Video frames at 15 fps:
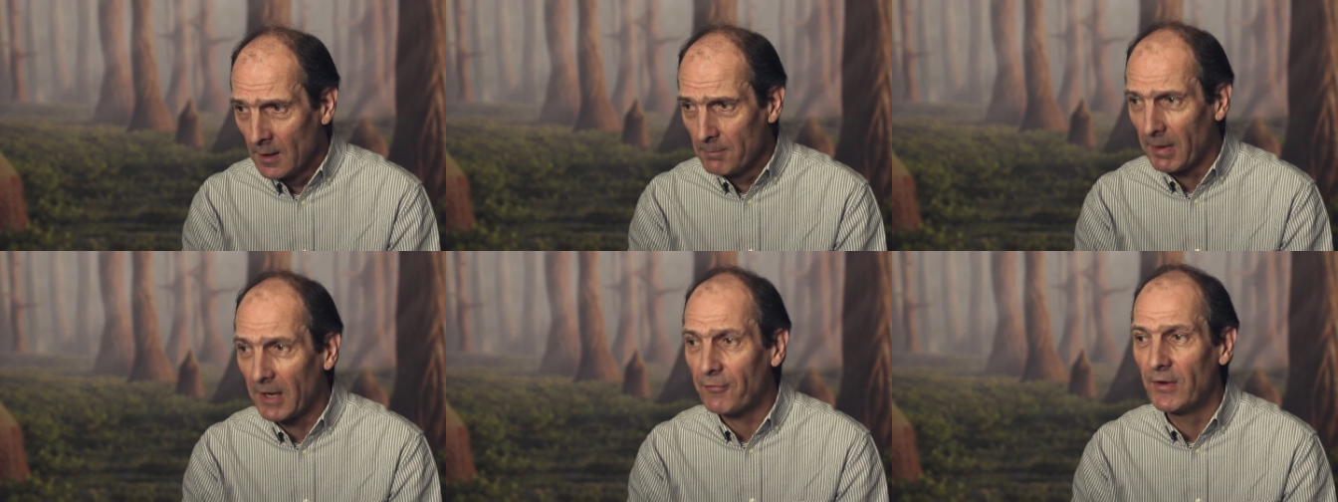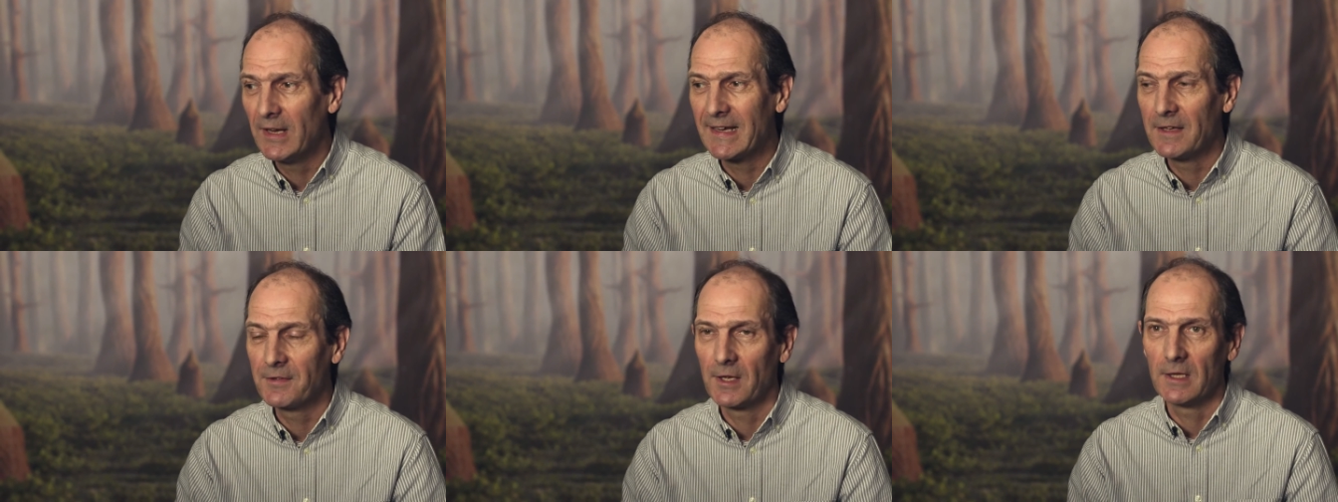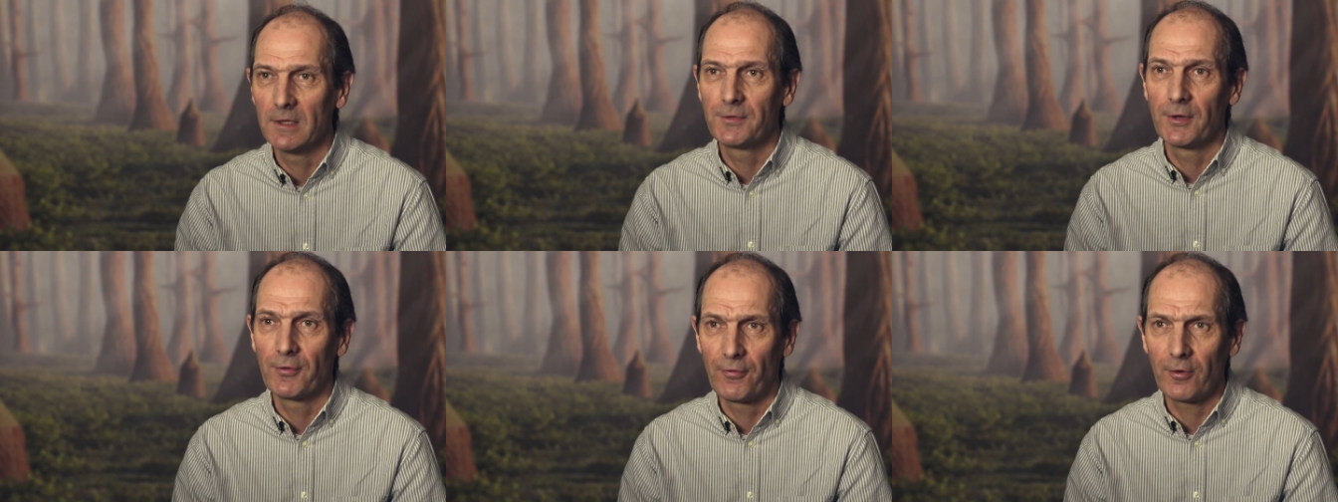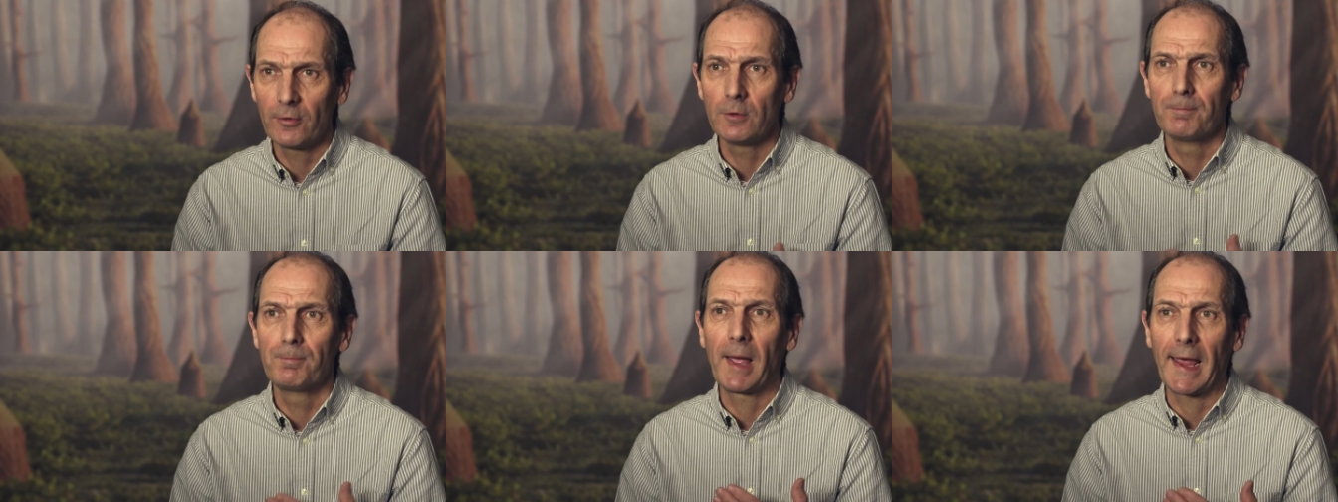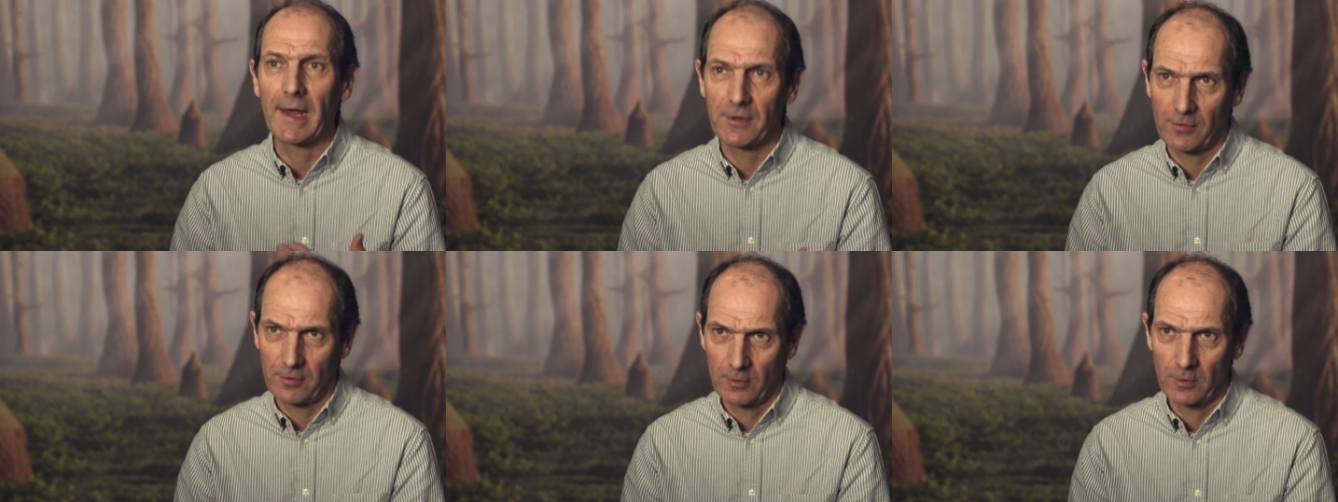My feeling is it'll default
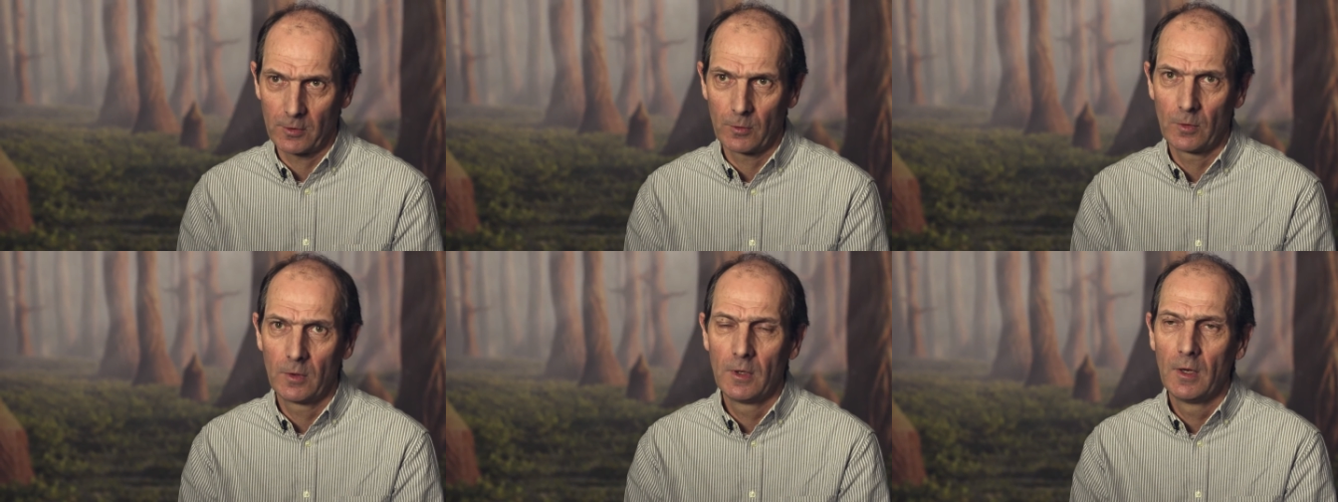back to